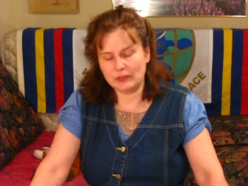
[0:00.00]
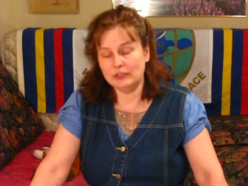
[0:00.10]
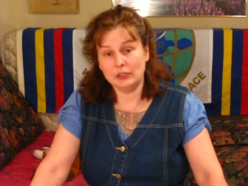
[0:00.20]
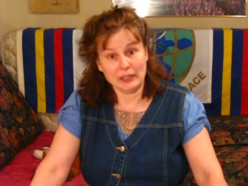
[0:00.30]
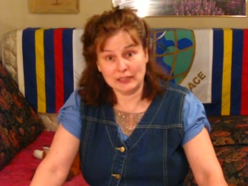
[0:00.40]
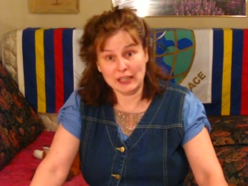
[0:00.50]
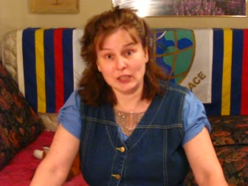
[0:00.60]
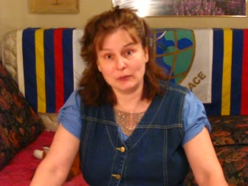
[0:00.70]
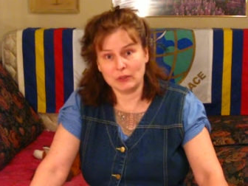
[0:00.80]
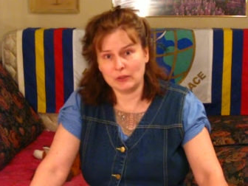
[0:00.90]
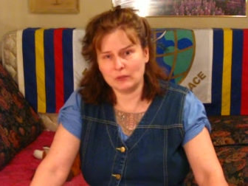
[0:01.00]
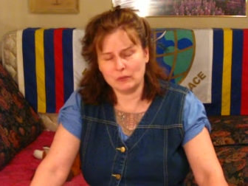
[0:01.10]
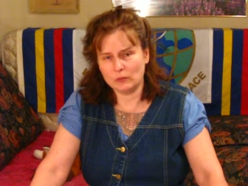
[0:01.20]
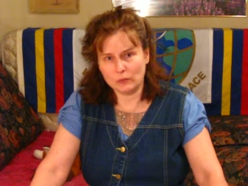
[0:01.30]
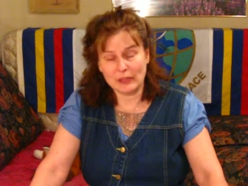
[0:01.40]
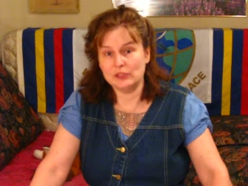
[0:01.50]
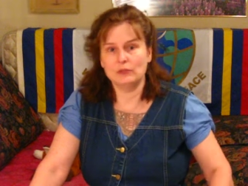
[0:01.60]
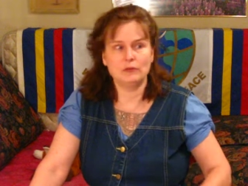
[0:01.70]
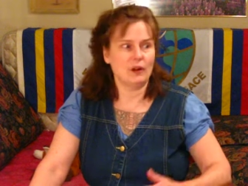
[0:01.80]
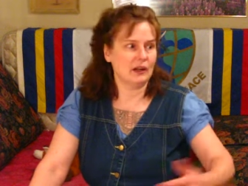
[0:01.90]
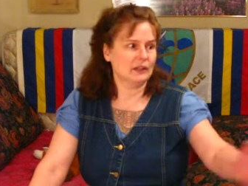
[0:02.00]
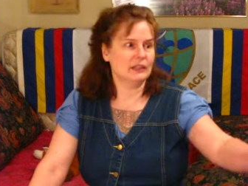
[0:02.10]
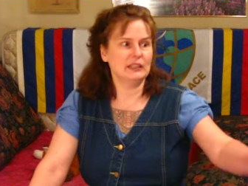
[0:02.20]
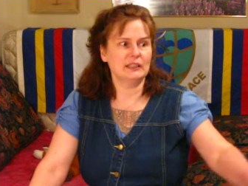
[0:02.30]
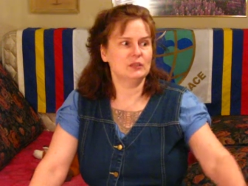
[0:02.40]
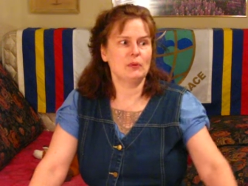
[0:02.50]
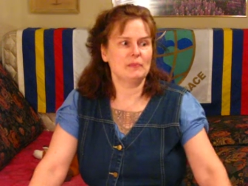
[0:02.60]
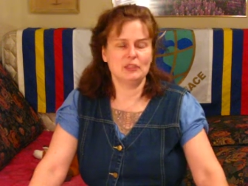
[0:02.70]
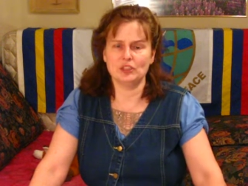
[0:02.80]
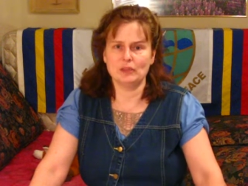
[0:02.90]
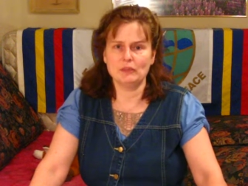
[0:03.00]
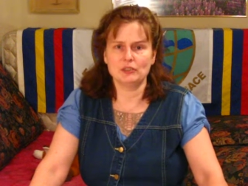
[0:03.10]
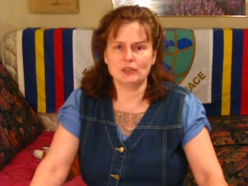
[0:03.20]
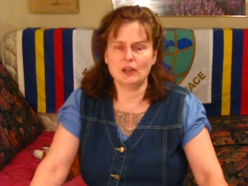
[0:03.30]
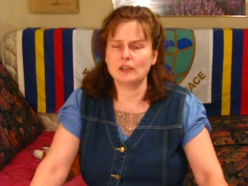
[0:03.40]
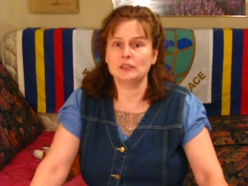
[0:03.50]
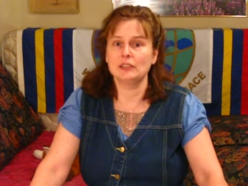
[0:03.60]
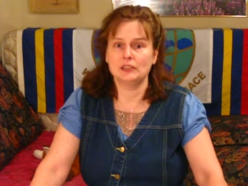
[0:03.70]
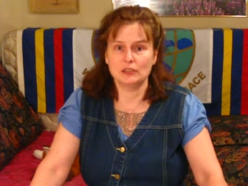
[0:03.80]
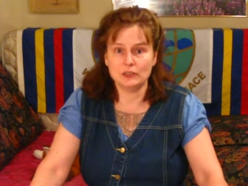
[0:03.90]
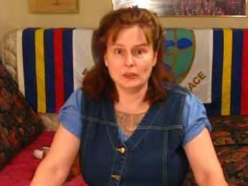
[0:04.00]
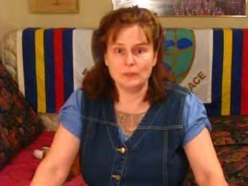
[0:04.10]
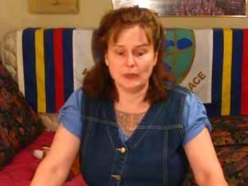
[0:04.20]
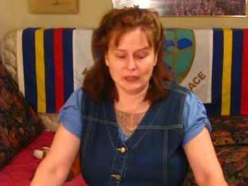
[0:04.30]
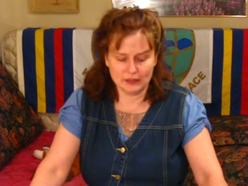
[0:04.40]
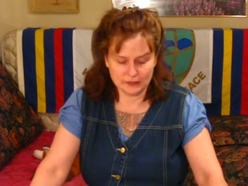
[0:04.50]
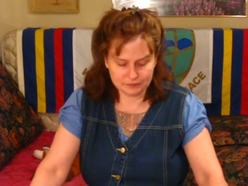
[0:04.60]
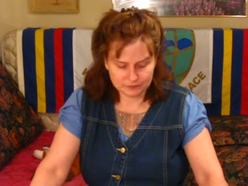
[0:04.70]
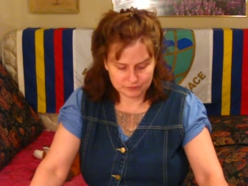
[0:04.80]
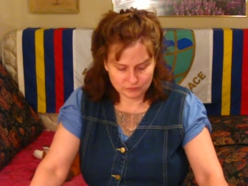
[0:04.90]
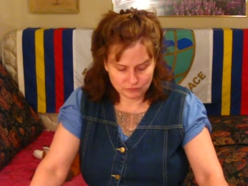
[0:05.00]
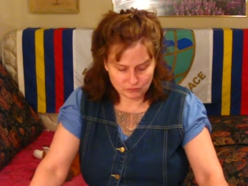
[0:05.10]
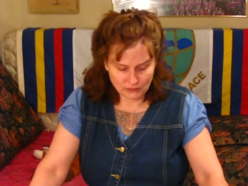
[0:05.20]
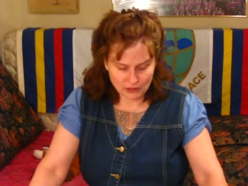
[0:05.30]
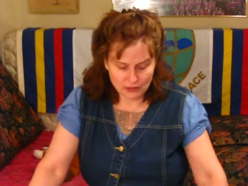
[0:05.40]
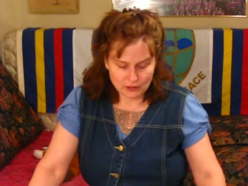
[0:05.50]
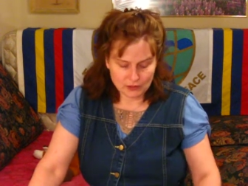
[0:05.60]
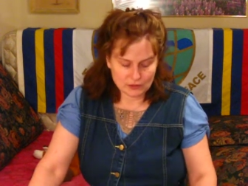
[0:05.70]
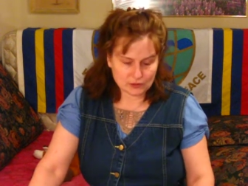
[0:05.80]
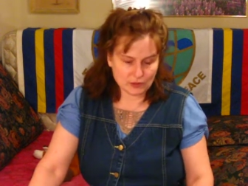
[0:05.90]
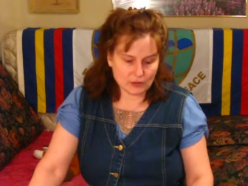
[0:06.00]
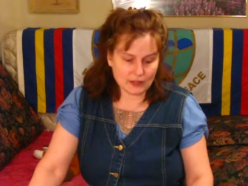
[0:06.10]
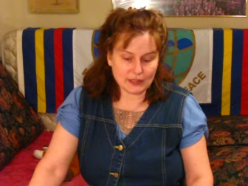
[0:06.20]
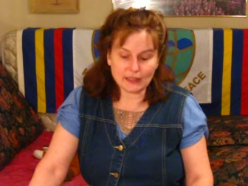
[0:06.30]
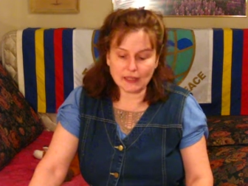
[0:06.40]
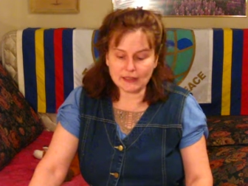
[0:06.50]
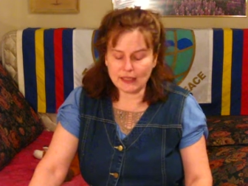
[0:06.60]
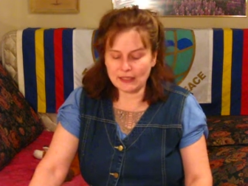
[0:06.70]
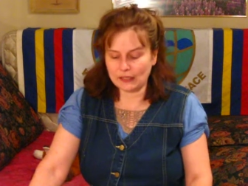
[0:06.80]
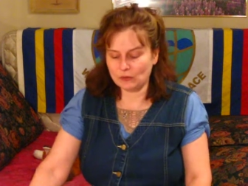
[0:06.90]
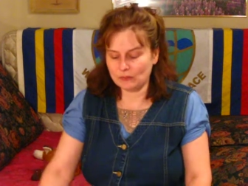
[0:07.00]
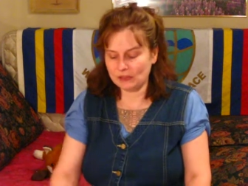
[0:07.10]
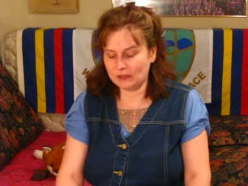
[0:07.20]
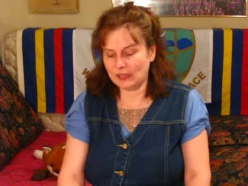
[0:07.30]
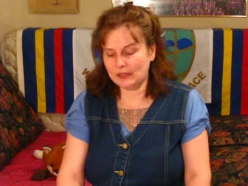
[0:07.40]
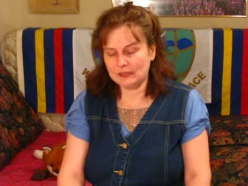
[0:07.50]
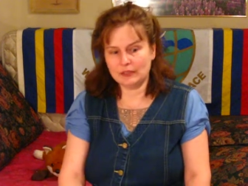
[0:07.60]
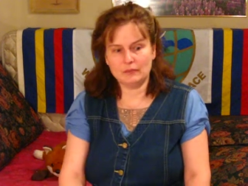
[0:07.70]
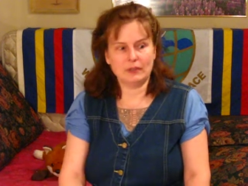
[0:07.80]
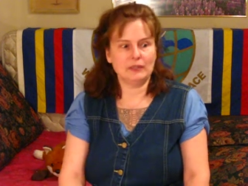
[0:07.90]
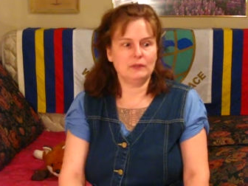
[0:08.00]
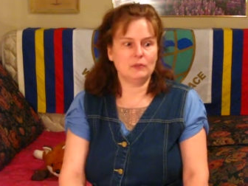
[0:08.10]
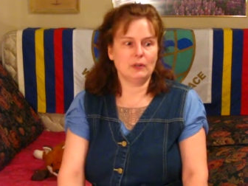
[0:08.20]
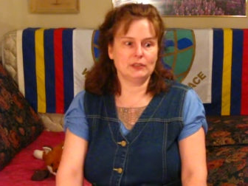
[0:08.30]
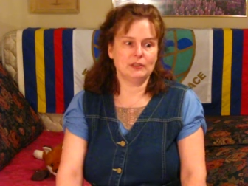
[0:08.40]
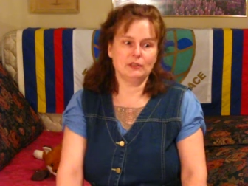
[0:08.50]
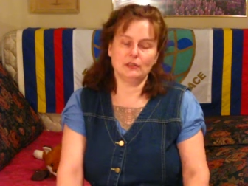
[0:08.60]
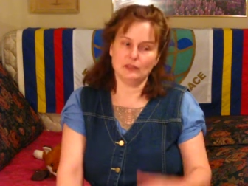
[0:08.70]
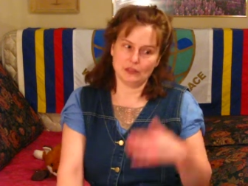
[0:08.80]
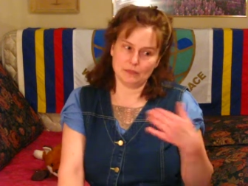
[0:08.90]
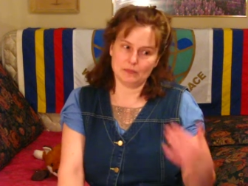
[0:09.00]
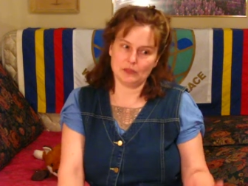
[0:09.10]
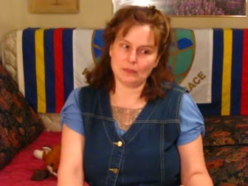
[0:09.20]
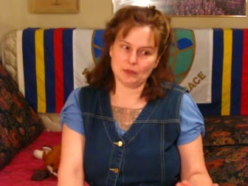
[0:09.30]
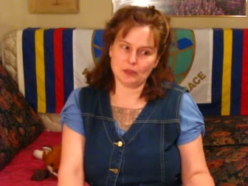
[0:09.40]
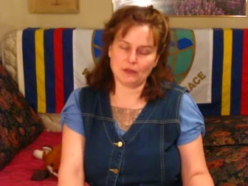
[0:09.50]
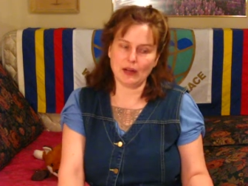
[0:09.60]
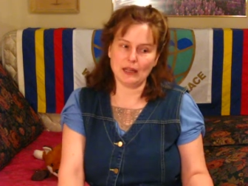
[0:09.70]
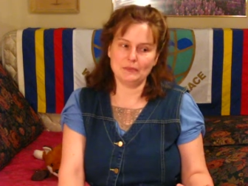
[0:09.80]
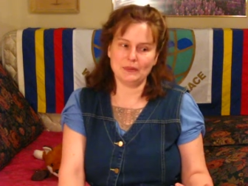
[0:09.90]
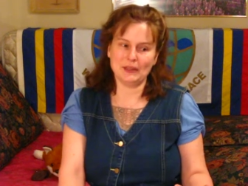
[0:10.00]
and NATO were going way too far, and that these weapon shipments are utterly stupid. So, and again, I normally don't ask you, but if you want to, you can subscribe.